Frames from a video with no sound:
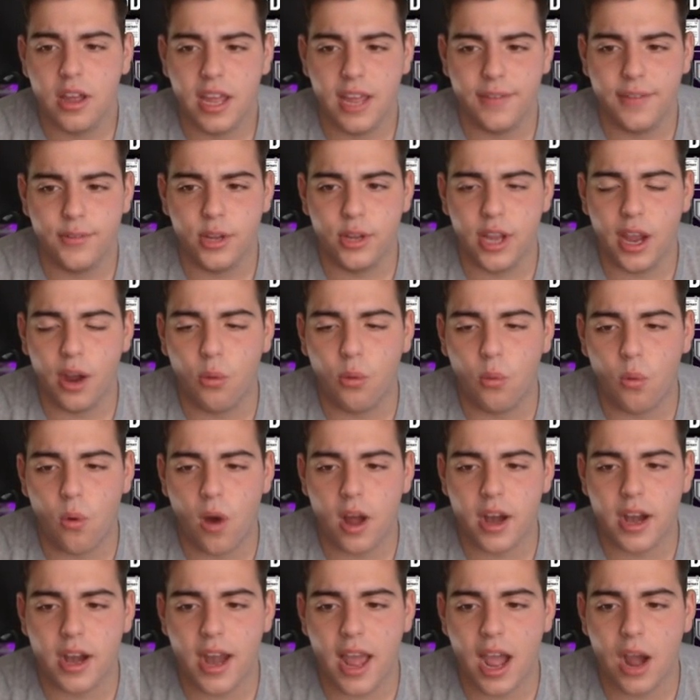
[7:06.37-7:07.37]
If you get
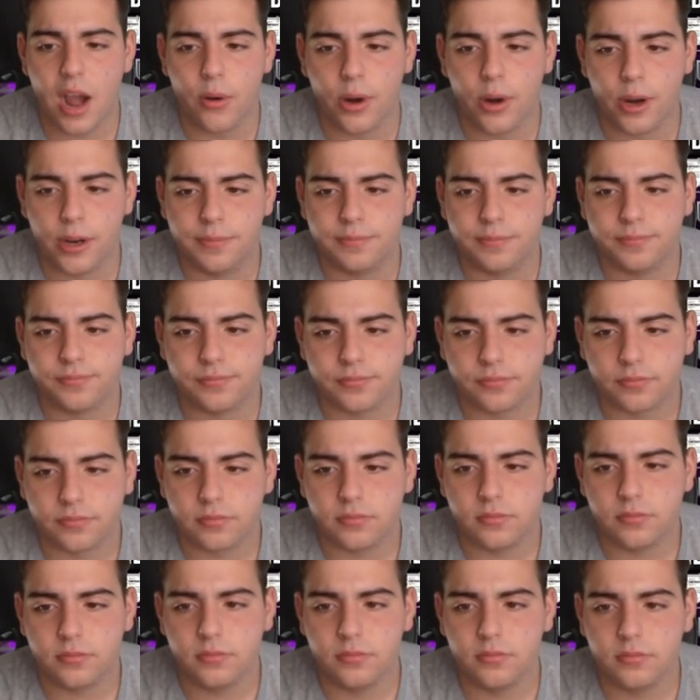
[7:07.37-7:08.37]
one an hour,
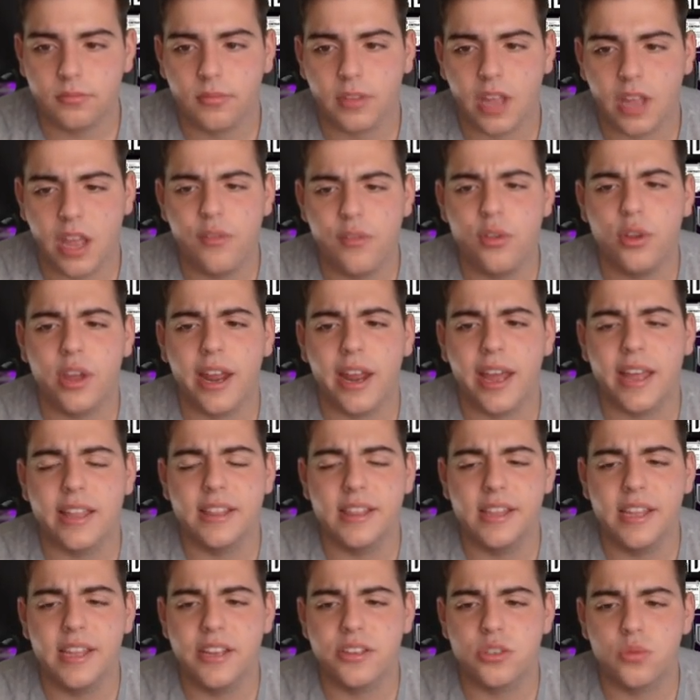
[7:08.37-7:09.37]
if you get
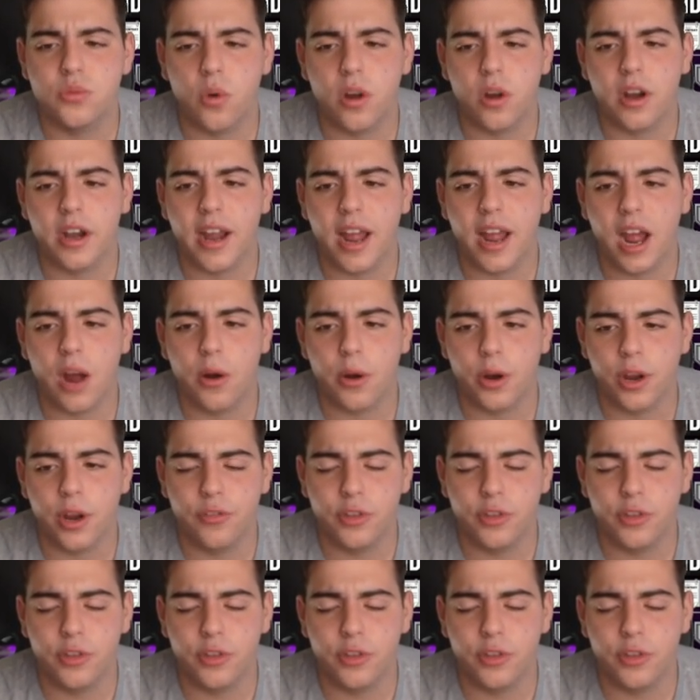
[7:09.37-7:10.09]
at least one an hour,